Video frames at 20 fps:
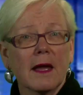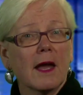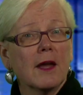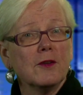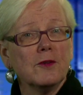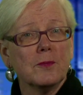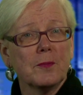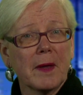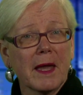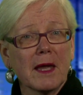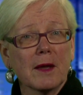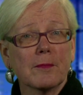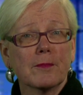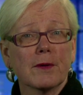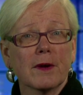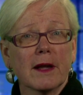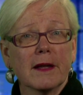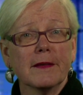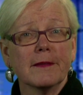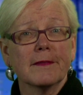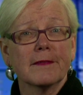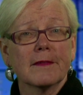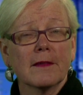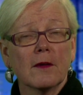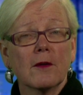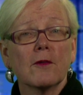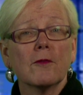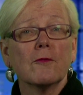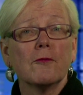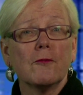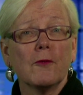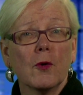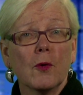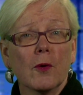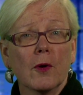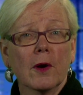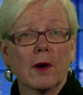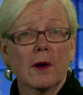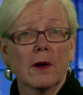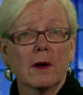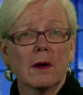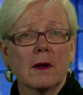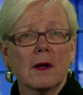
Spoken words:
and you pay a price for.